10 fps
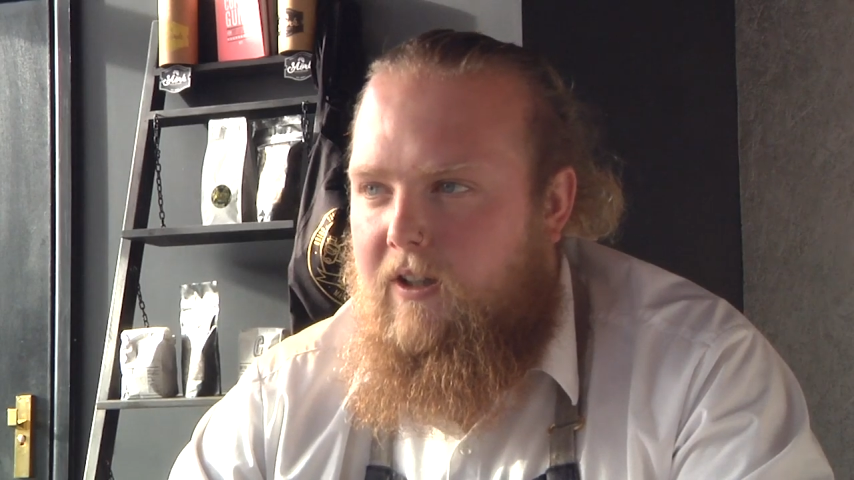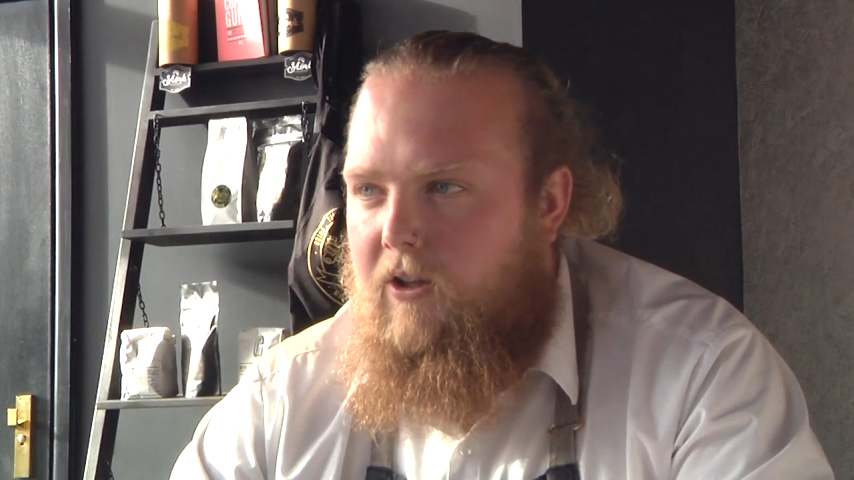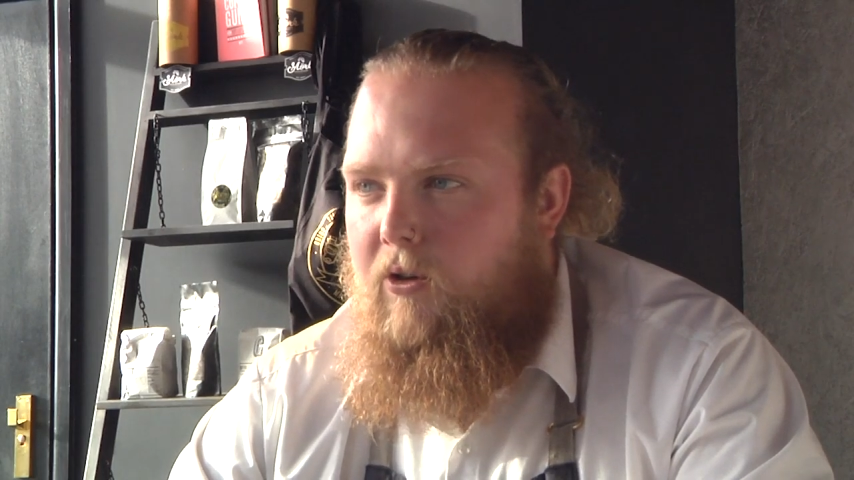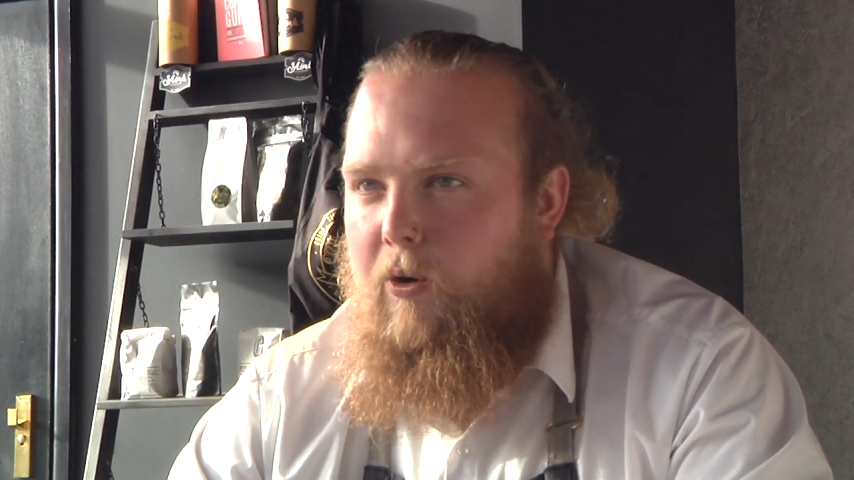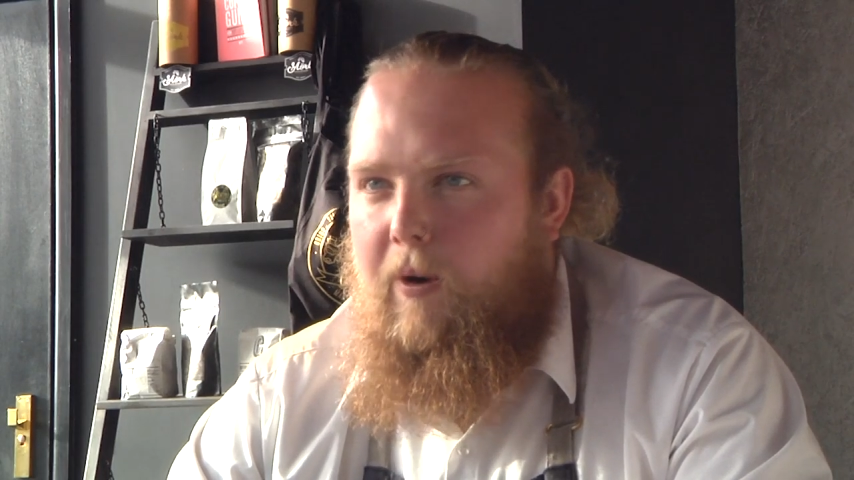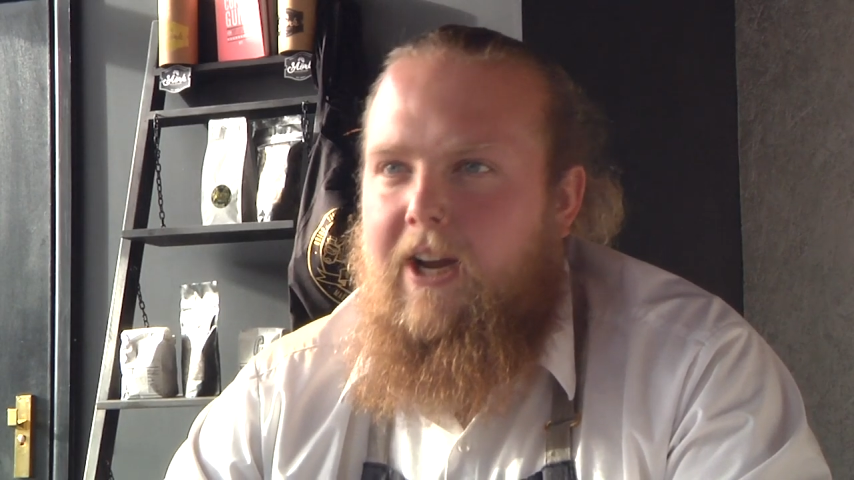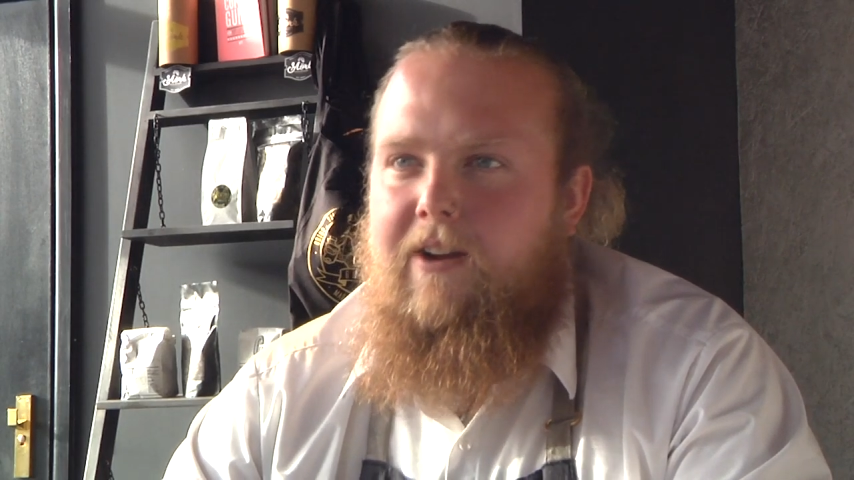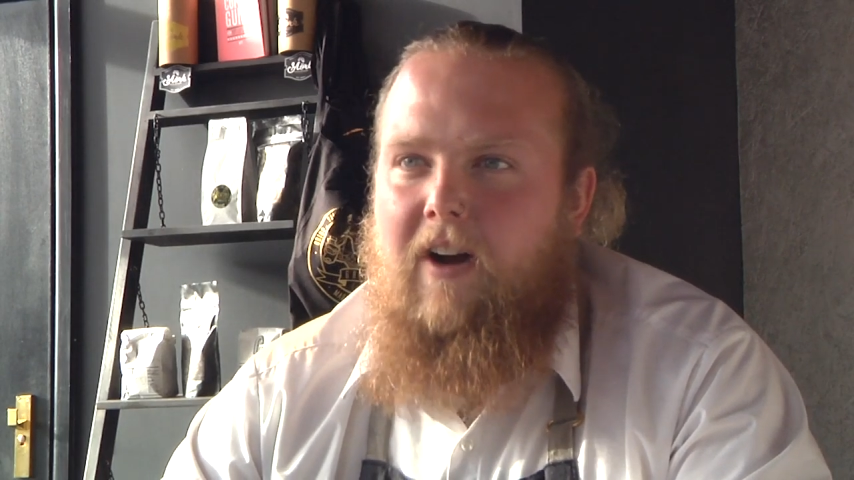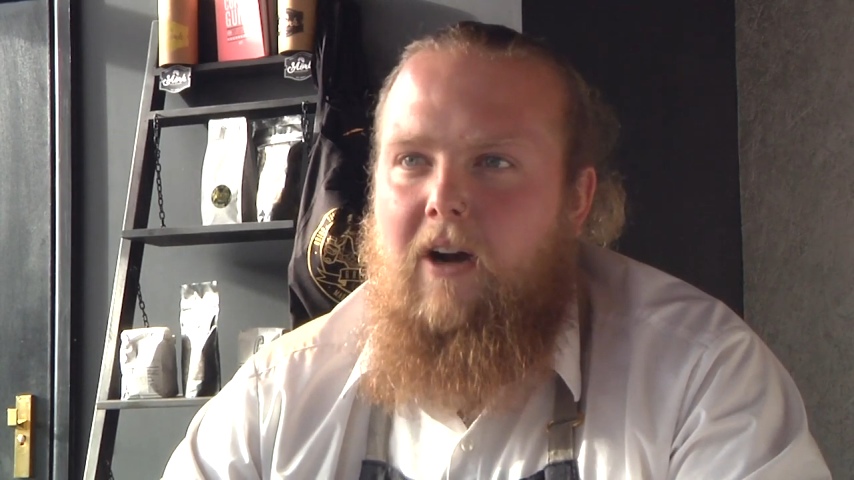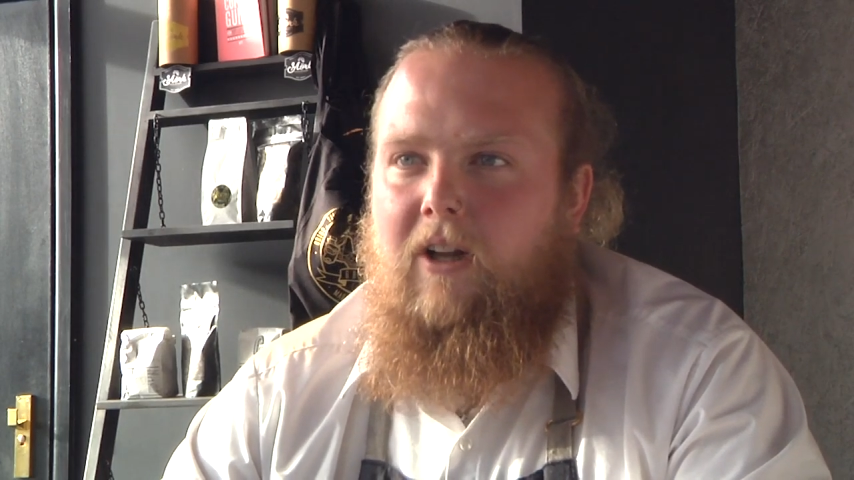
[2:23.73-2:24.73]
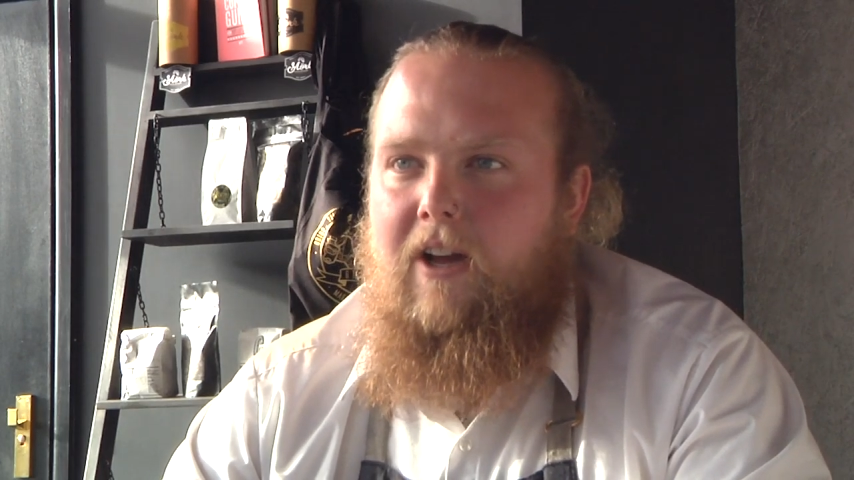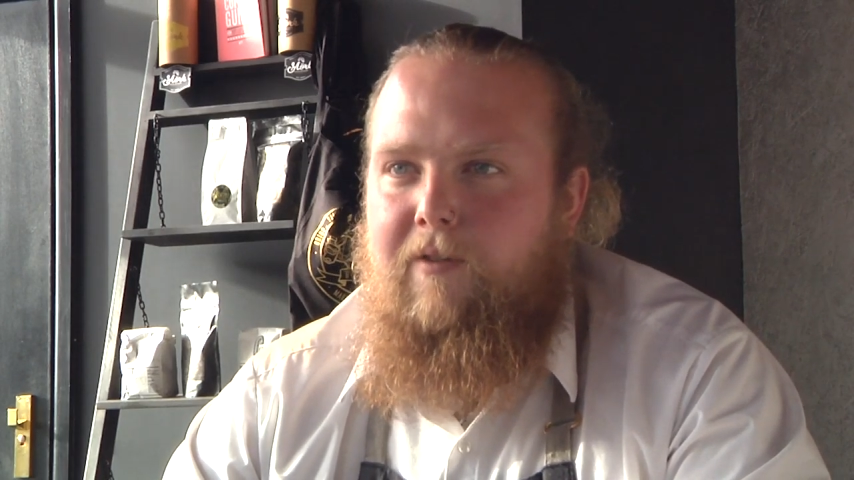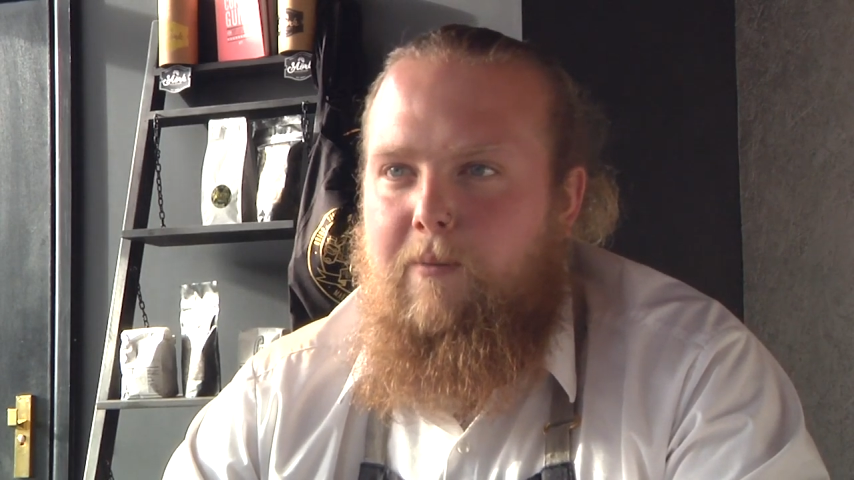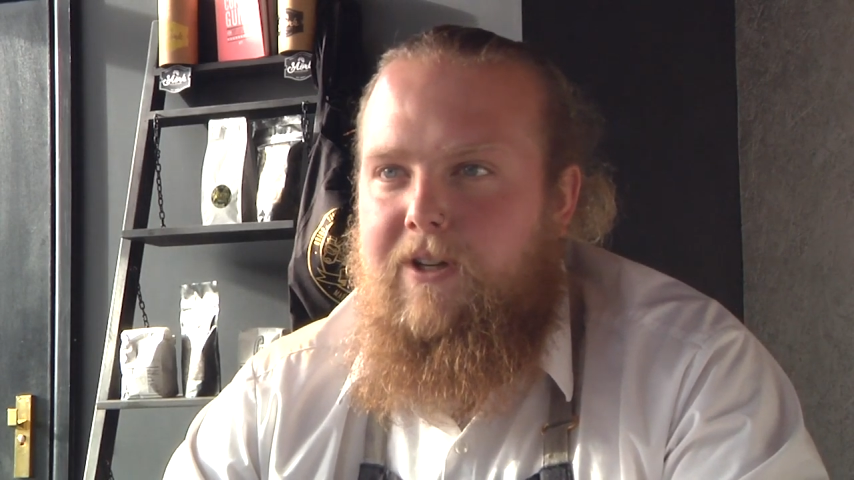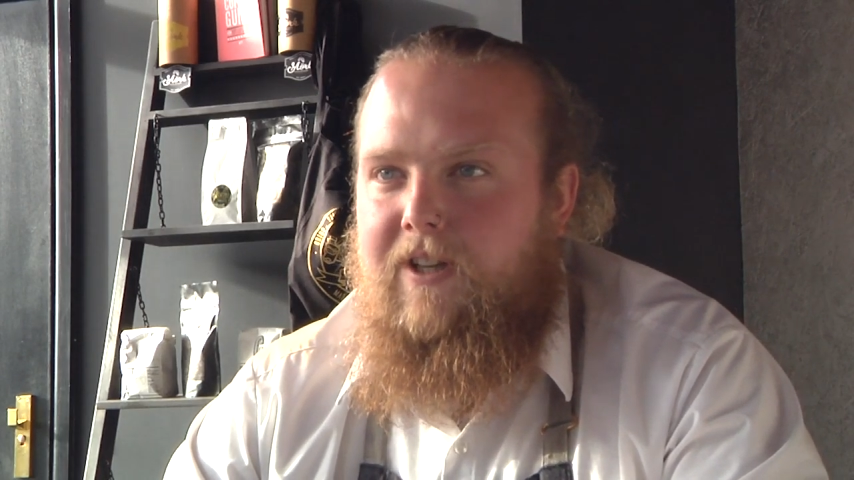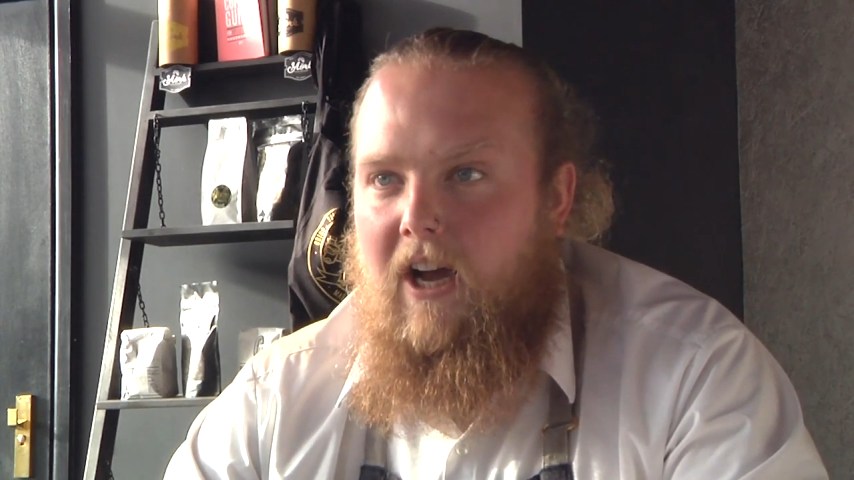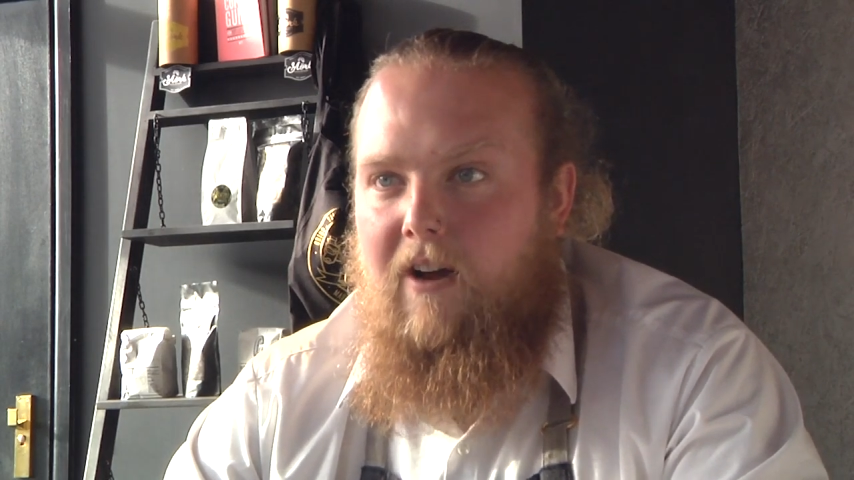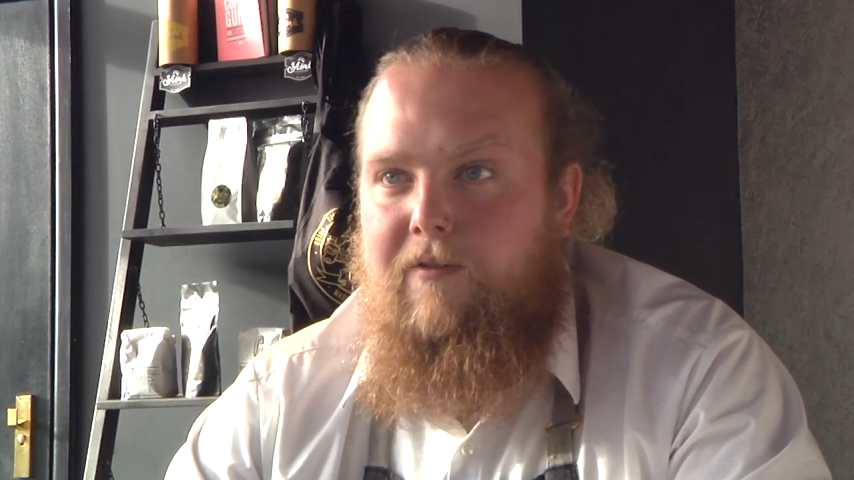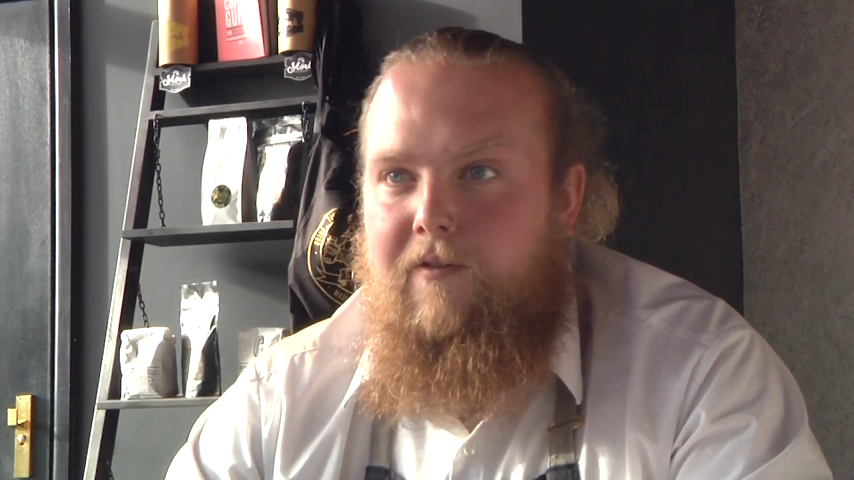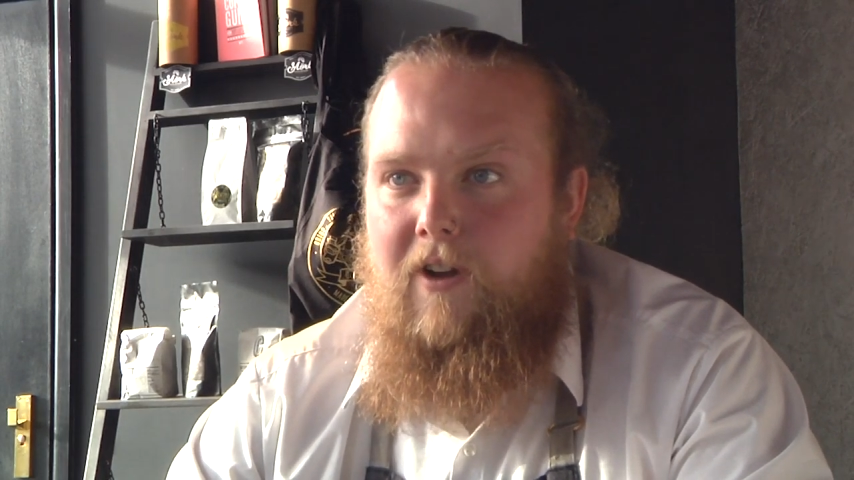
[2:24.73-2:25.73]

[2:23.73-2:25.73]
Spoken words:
little creative outlet for me to have